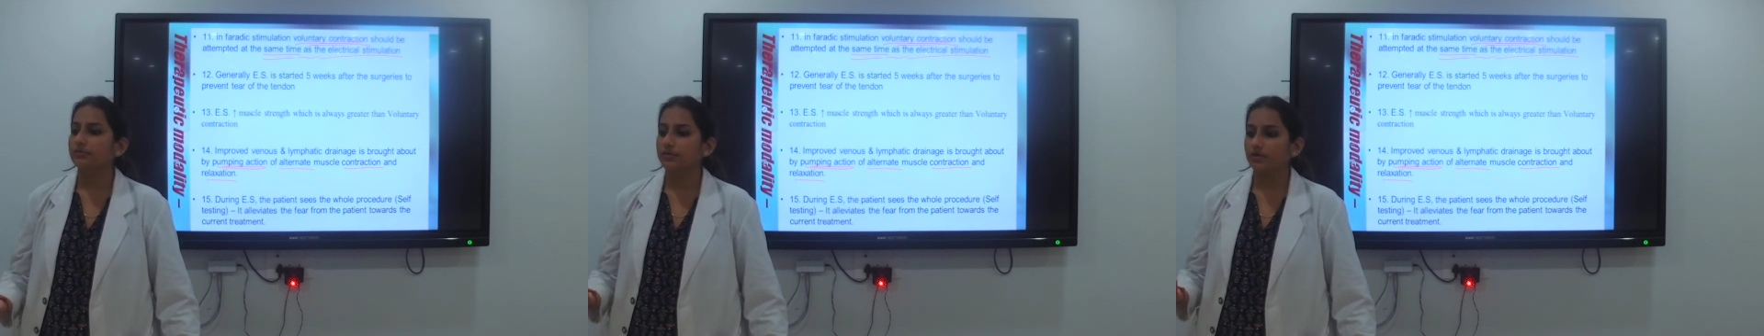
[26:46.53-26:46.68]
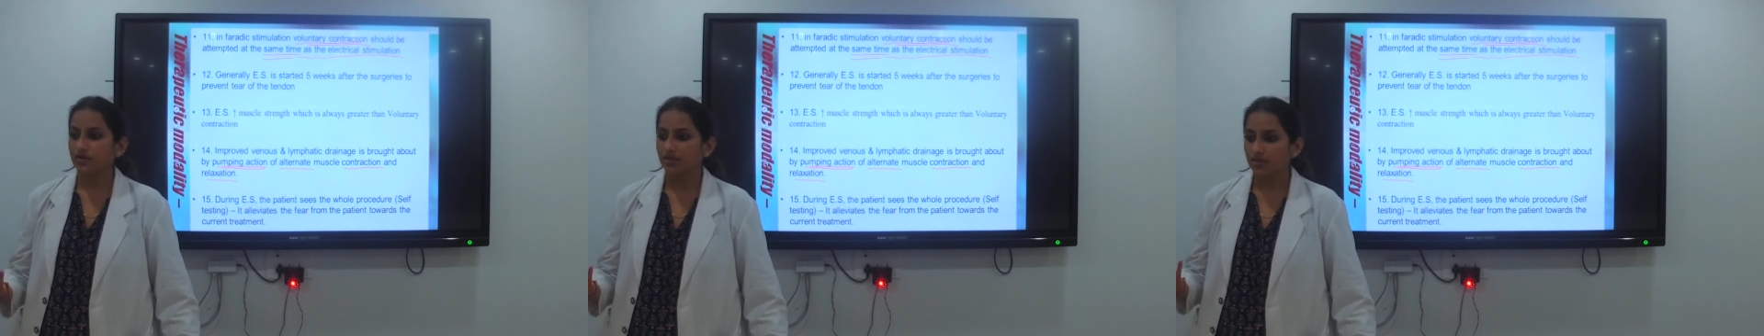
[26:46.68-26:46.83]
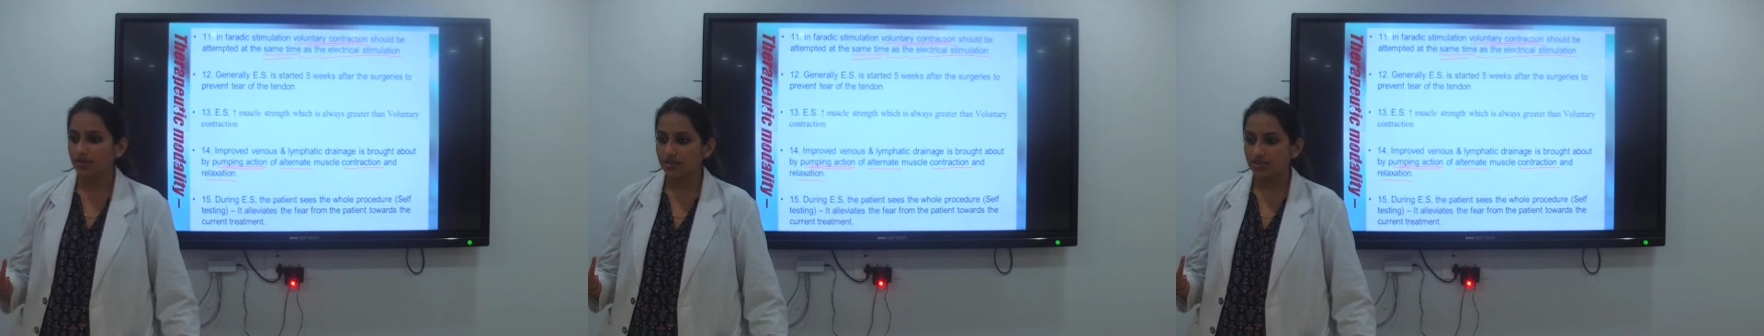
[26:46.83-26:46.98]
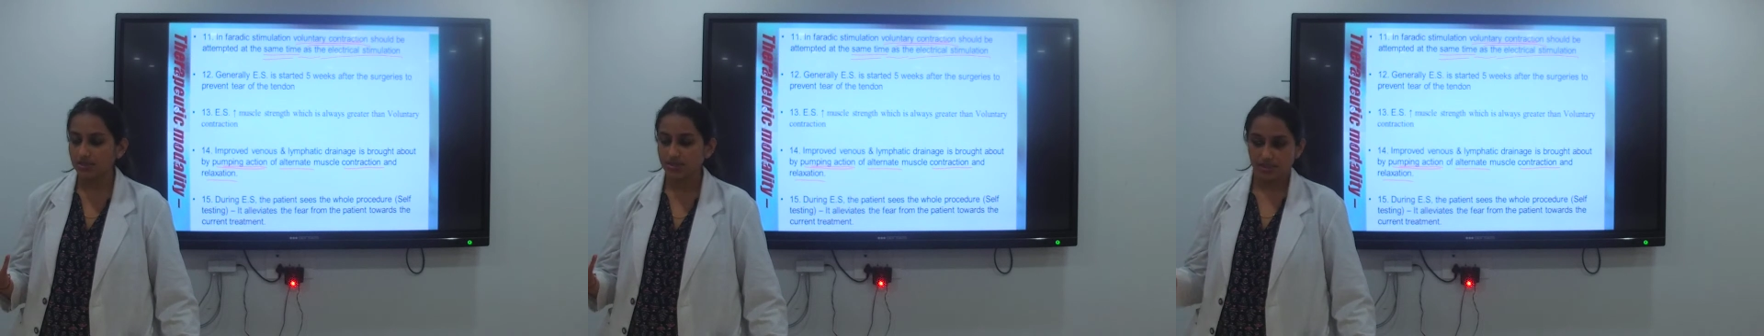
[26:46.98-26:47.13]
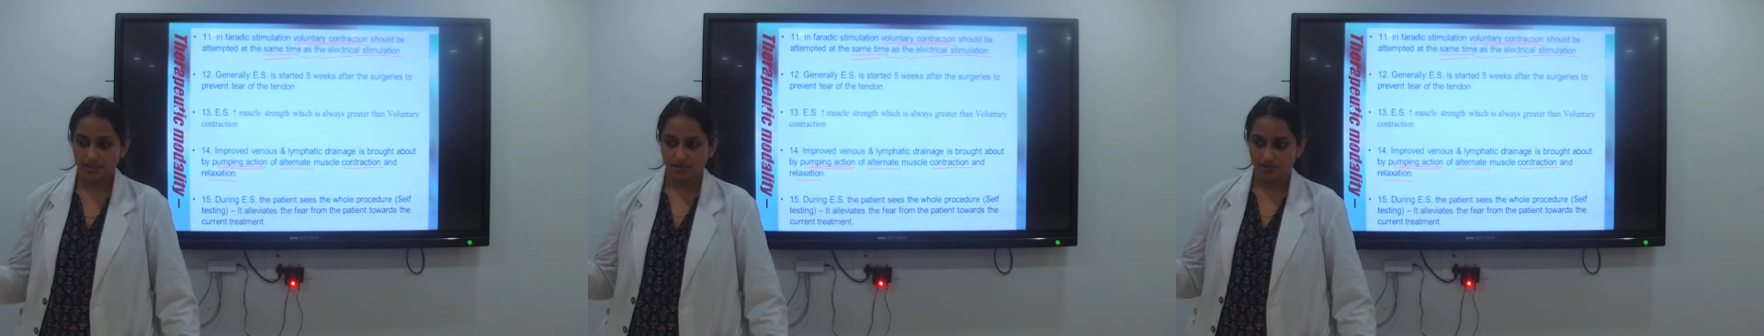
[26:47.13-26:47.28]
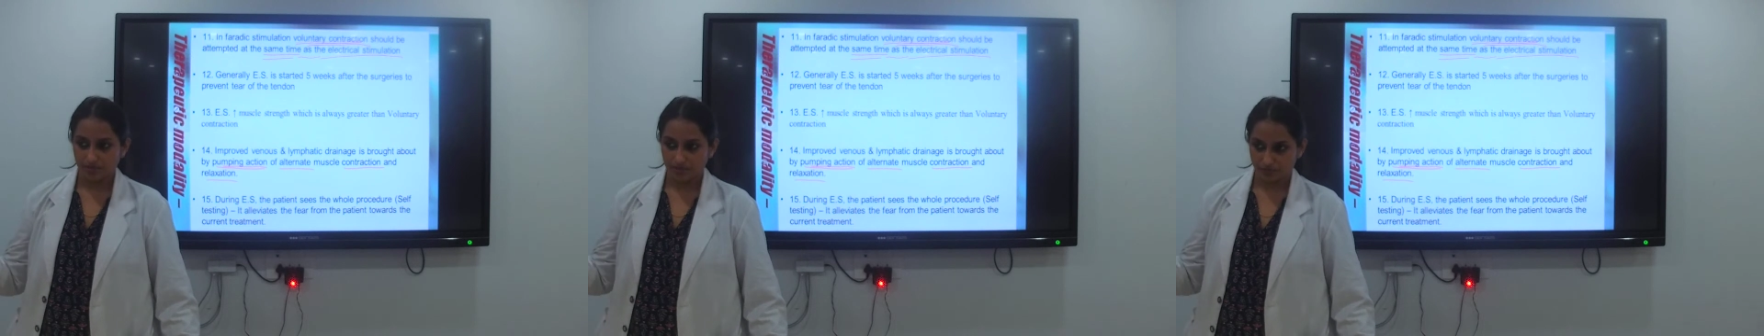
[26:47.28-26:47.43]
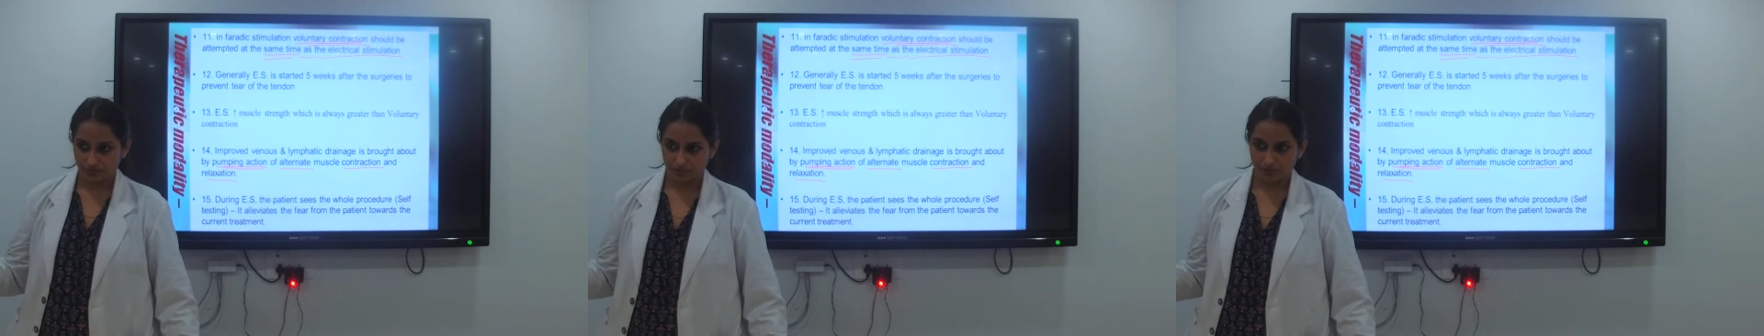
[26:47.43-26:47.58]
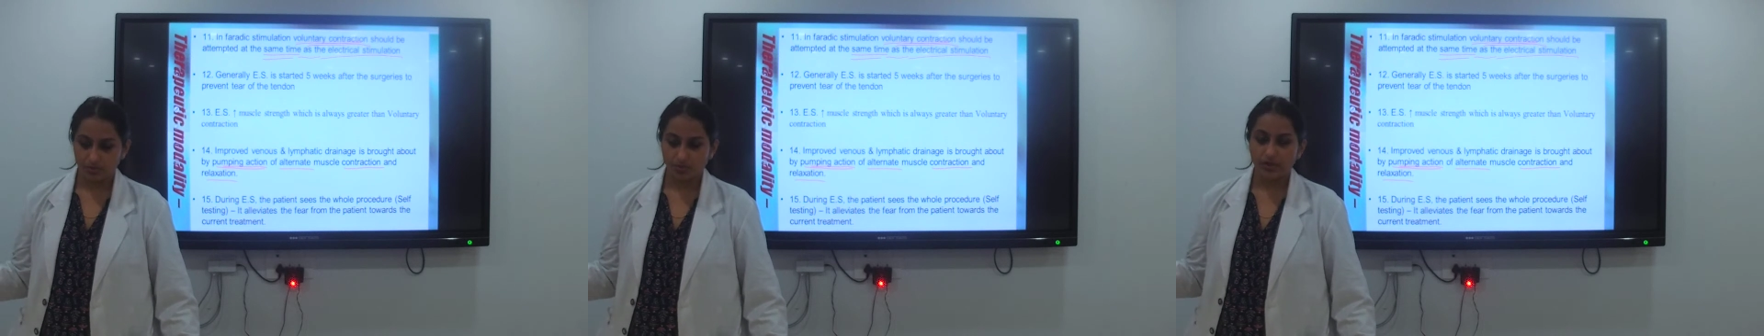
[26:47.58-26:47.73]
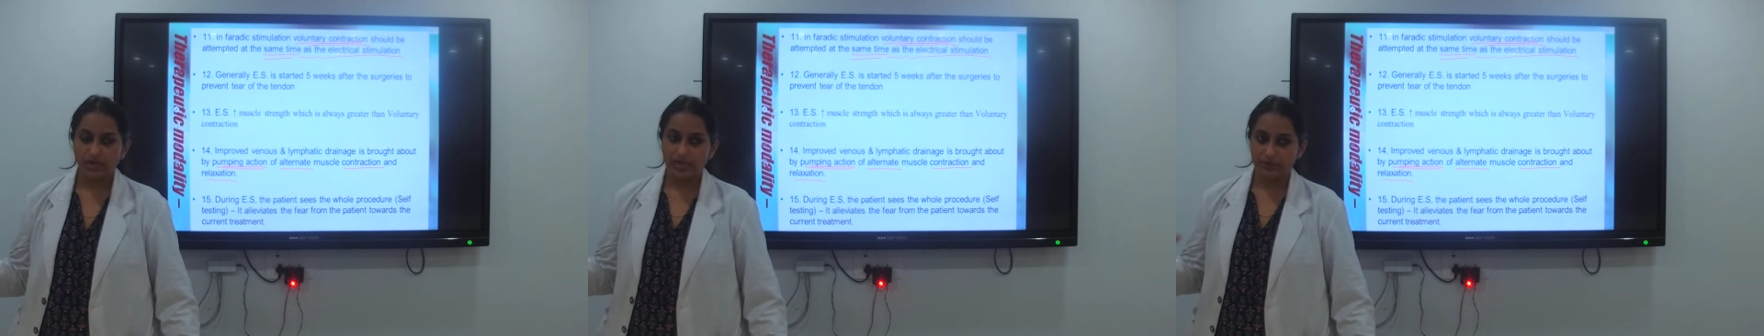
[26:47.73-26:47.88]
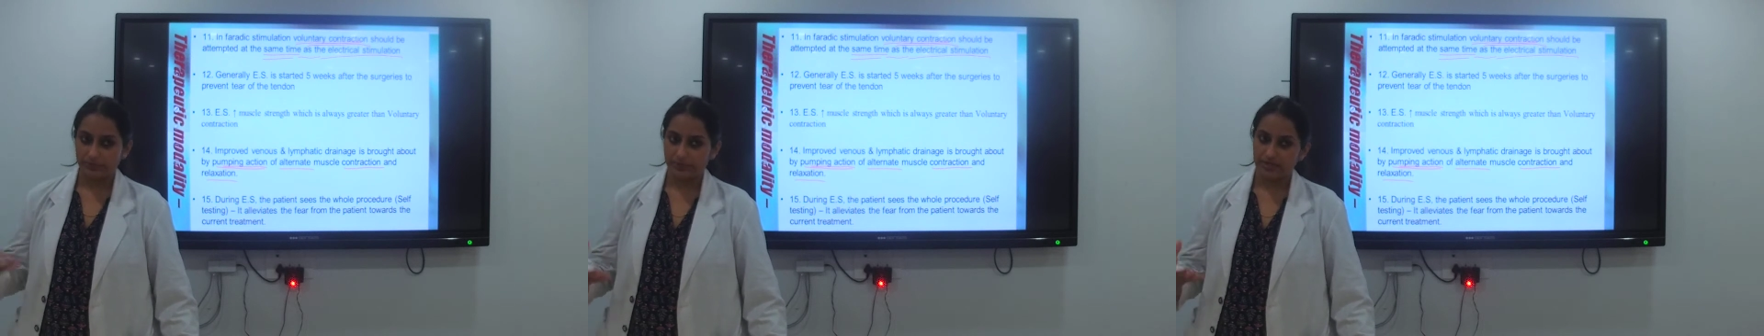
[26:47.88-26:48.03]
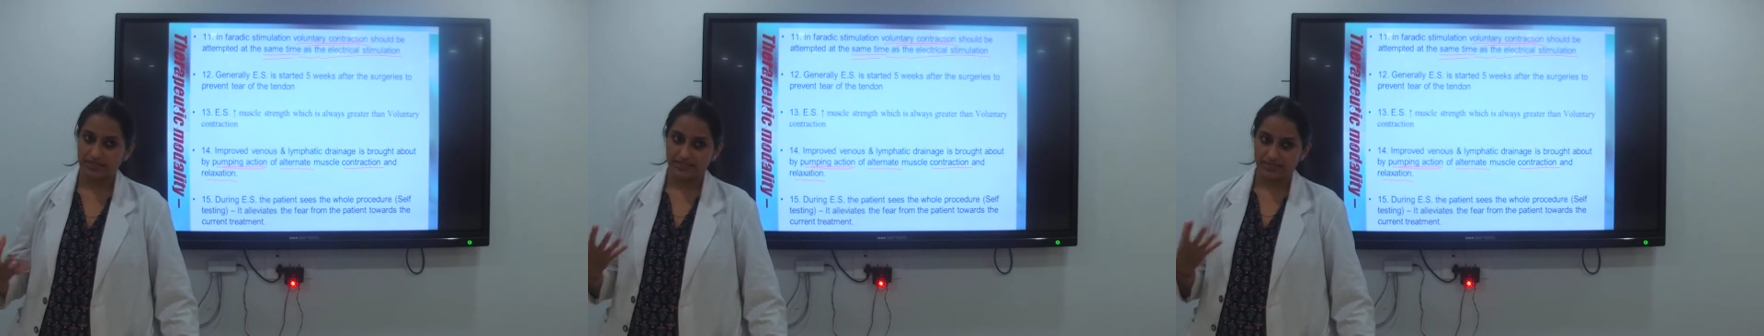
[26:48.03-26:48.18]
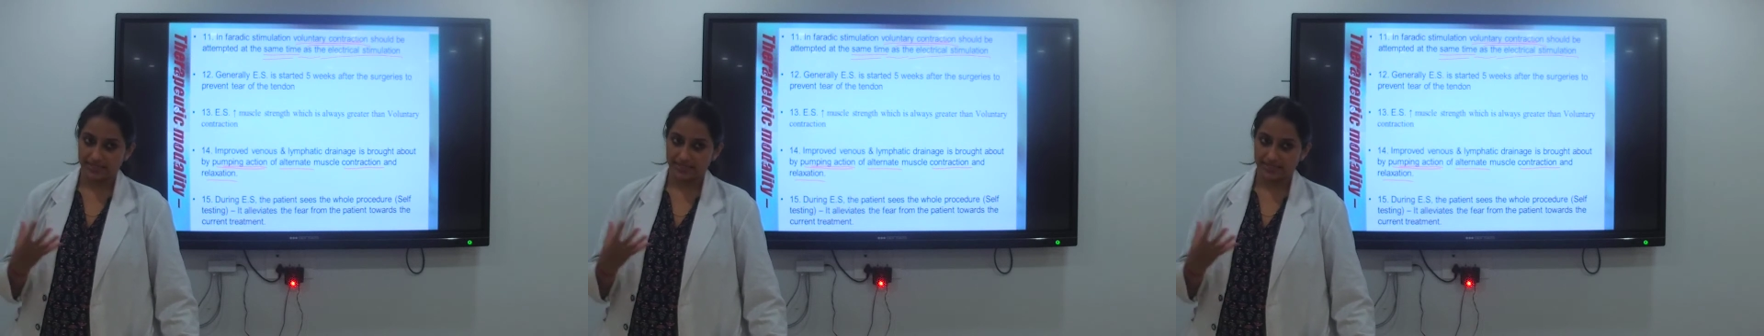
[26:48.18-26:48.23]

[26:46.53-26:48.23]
Because if you apply